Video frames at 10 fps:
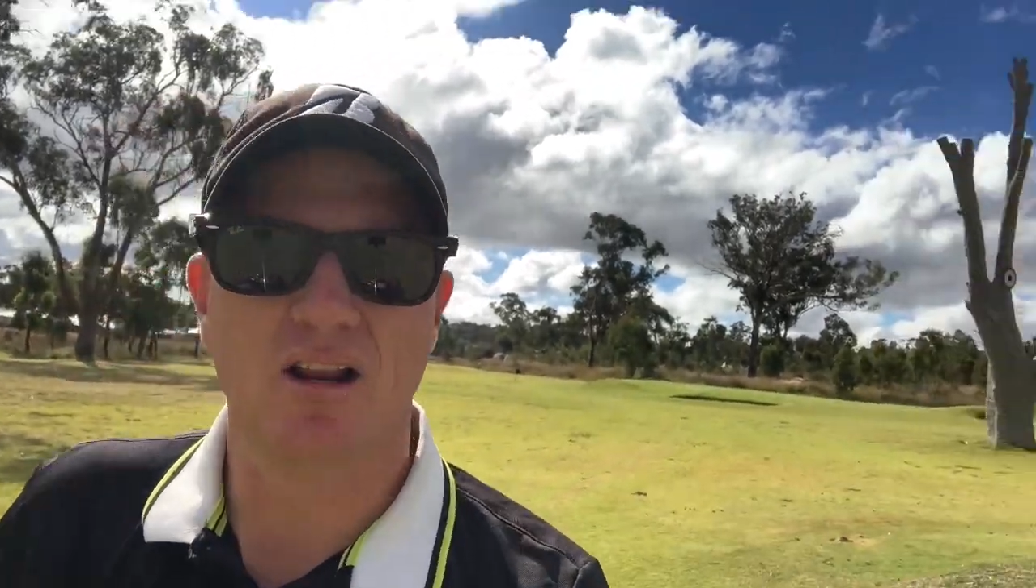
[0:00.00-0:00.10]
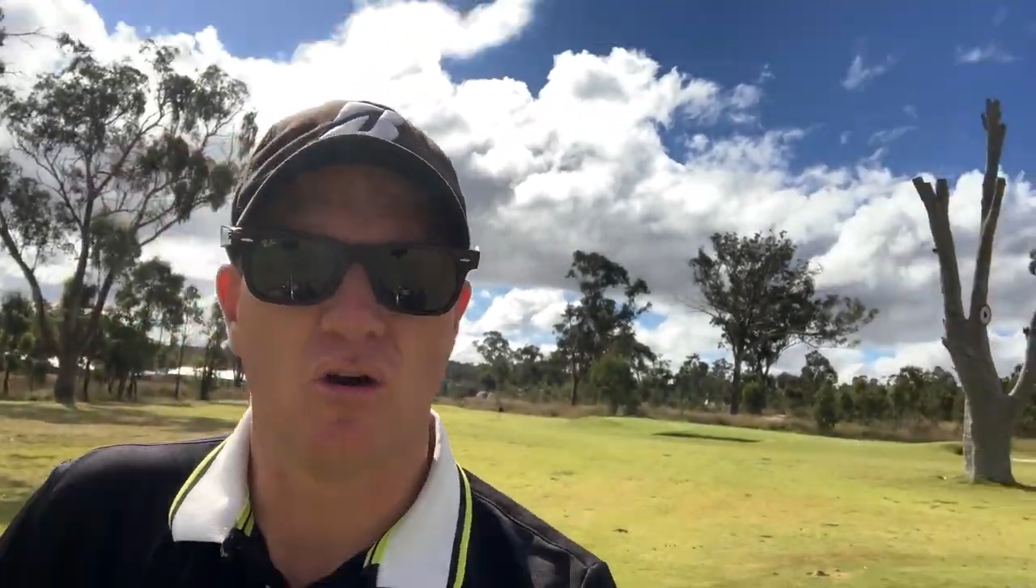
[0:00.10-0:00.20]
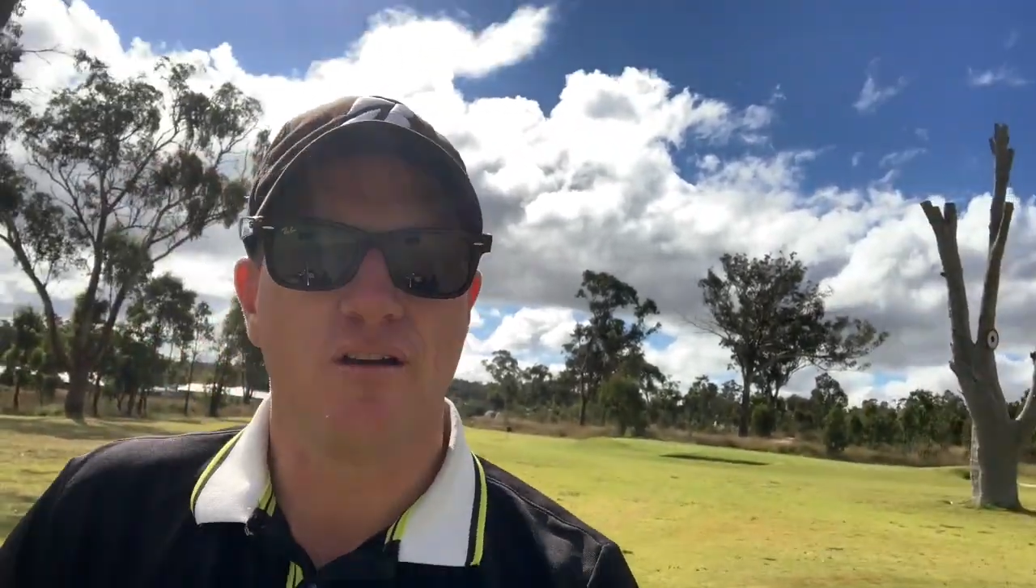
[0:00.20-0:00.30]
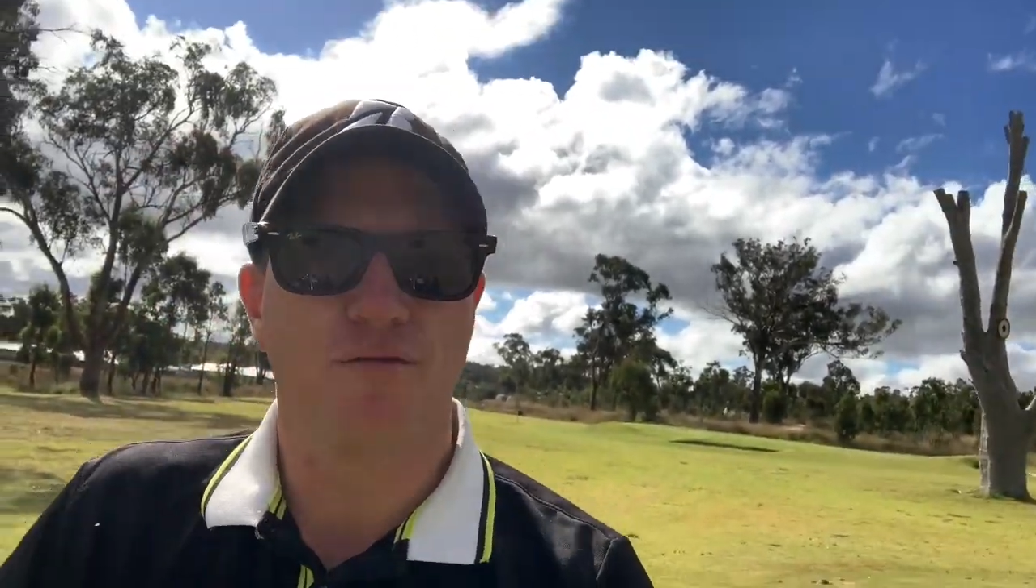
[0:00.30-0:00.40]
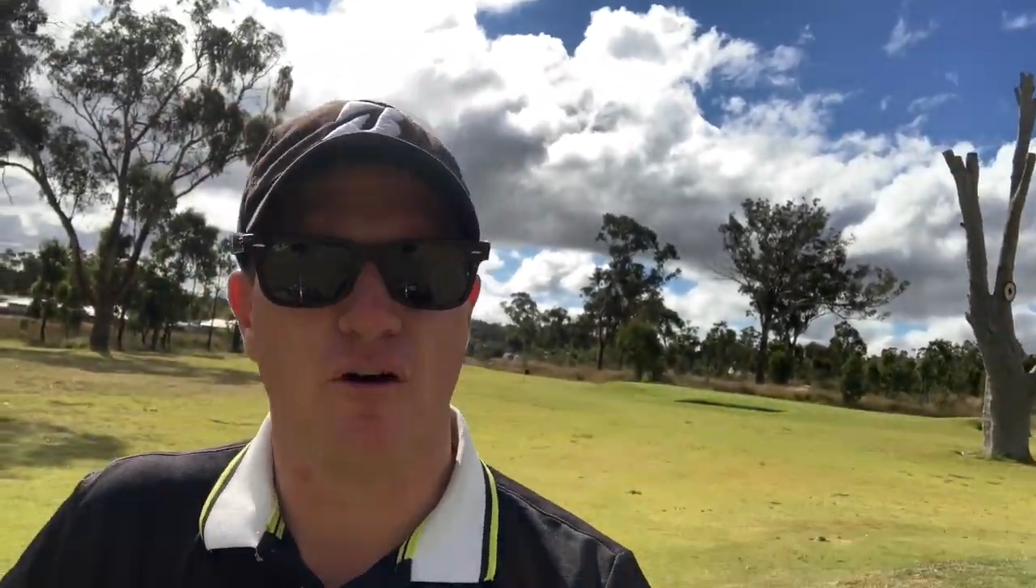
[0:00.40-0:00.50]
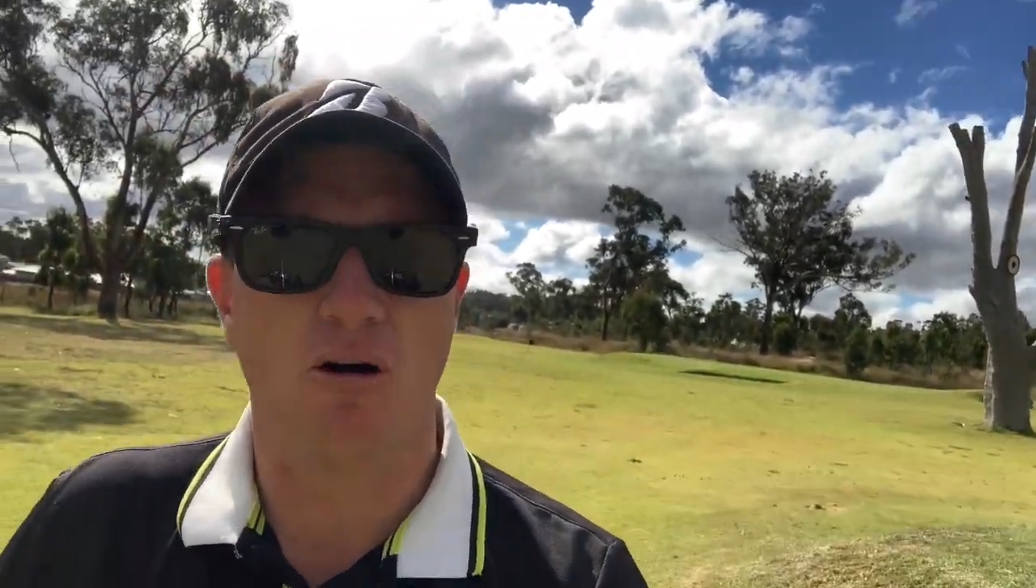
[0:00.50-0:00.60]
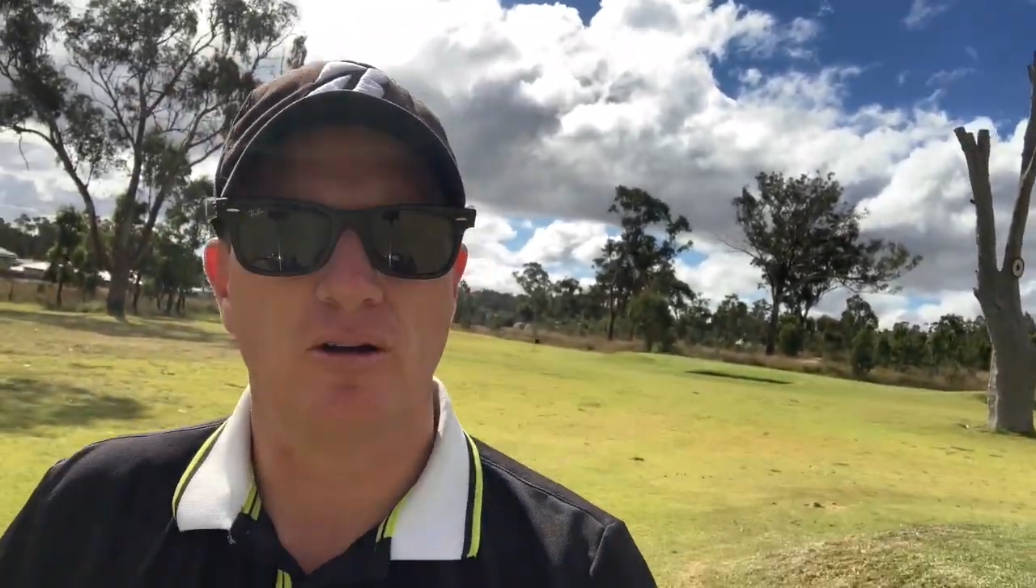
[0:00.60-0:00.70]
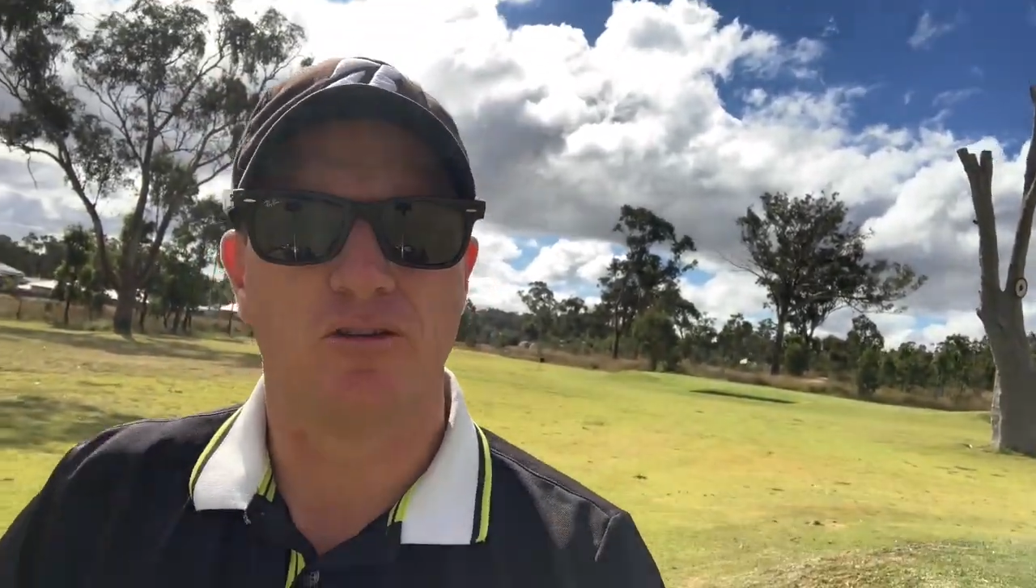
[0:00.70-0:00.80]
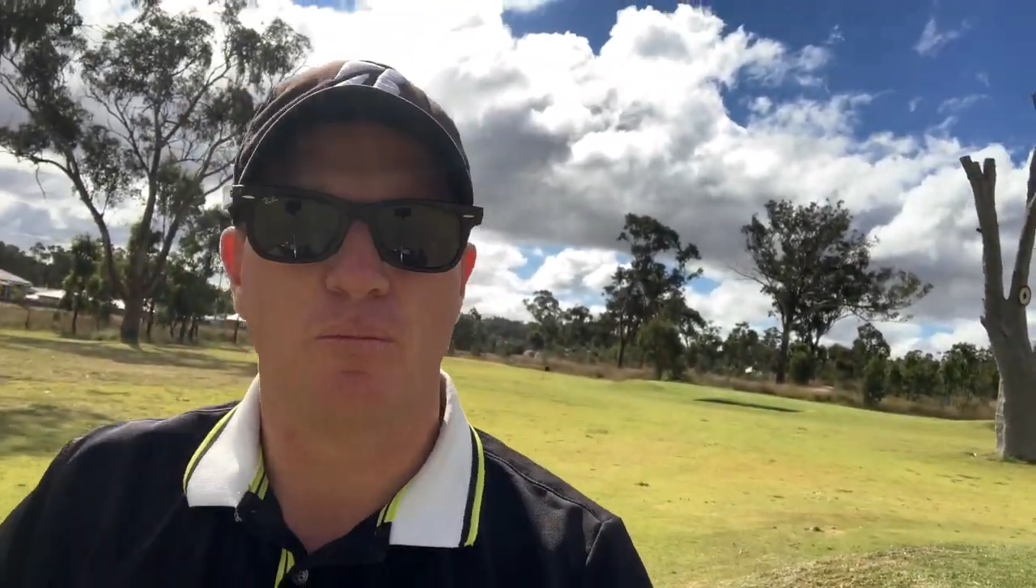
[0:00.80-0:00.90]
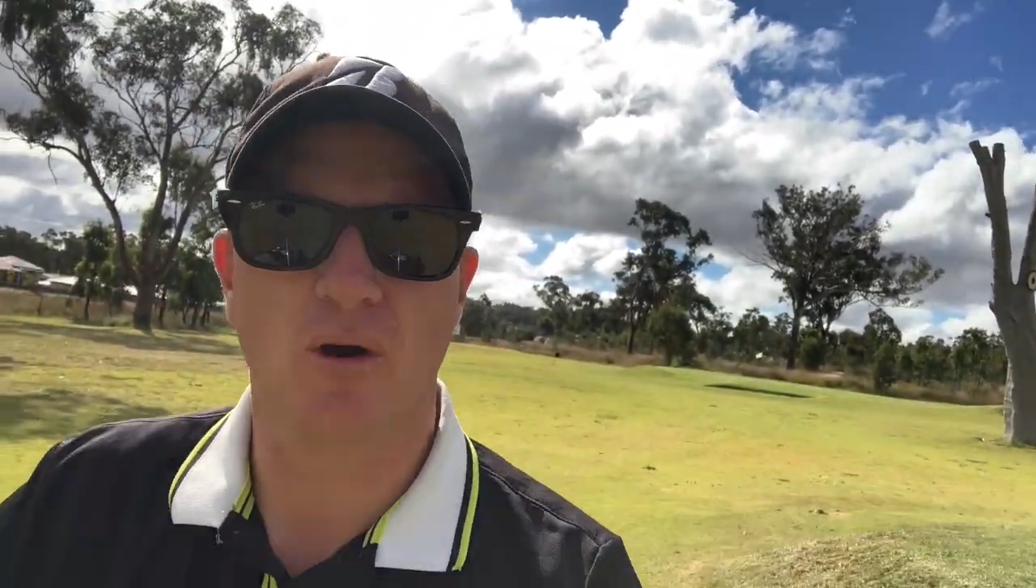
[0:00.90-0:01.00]
looking
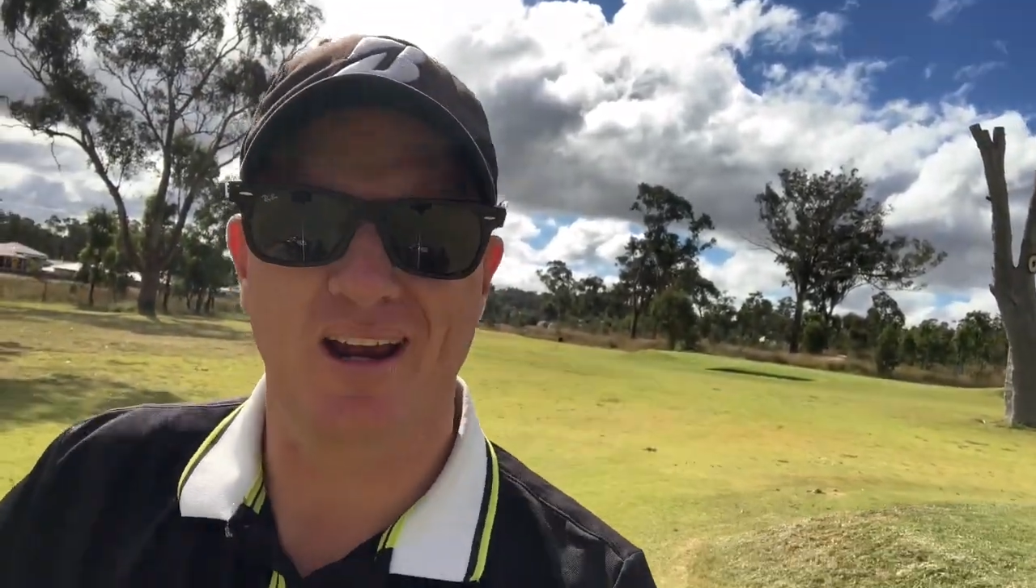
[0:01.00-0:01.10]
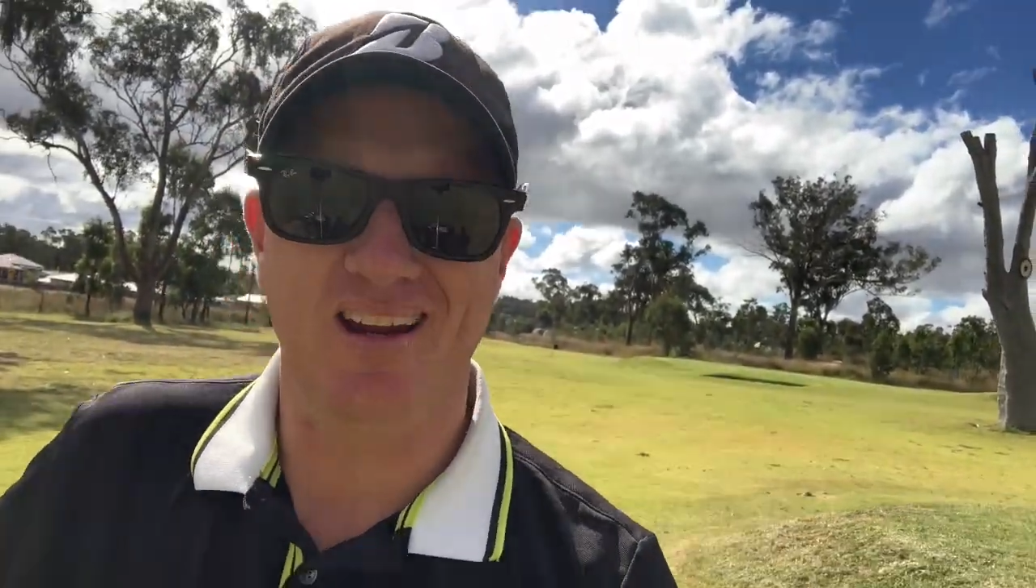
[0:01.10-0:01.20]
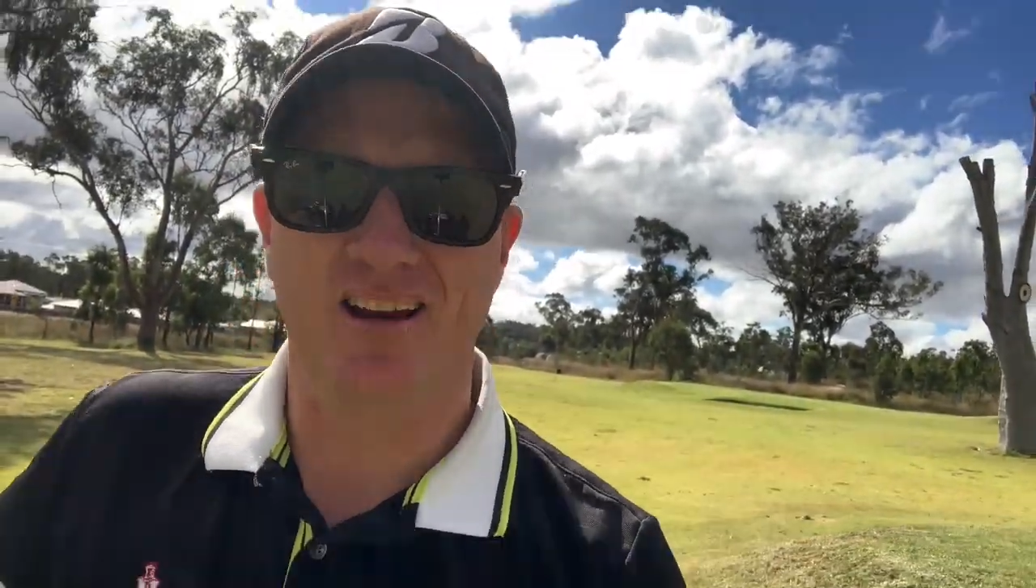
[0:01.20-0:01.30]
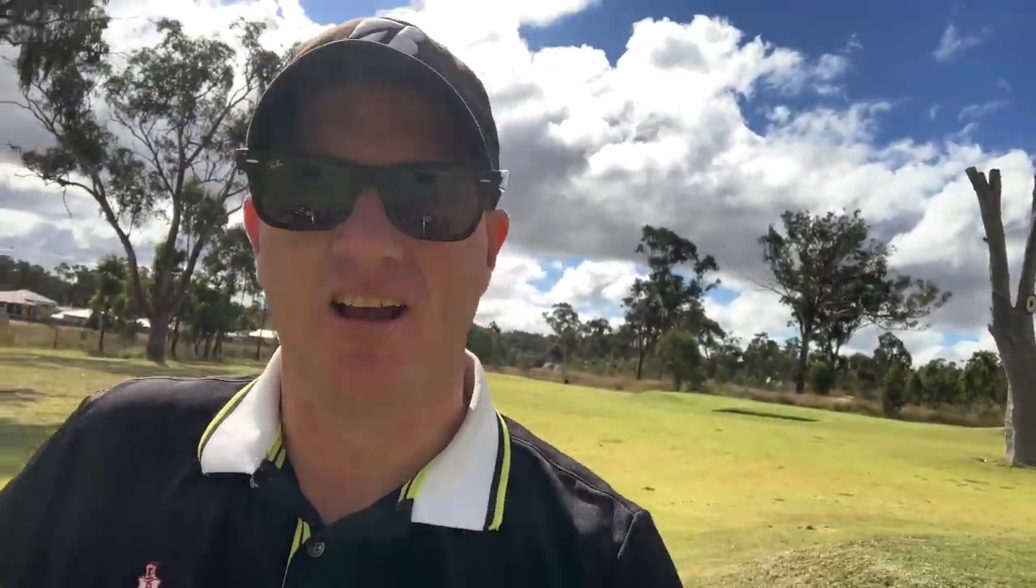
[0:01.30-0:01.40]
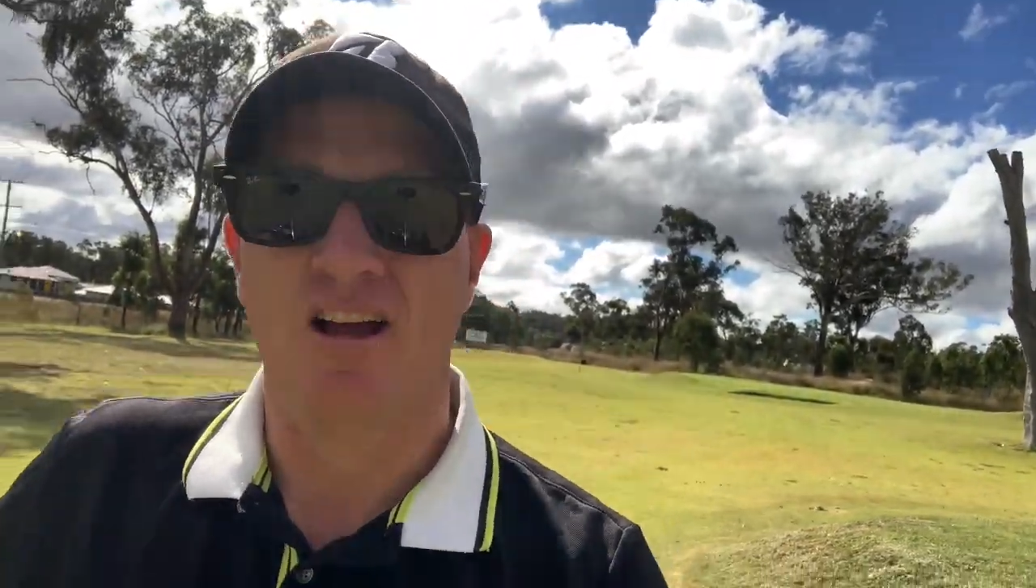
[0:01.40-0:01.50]
forward to bringing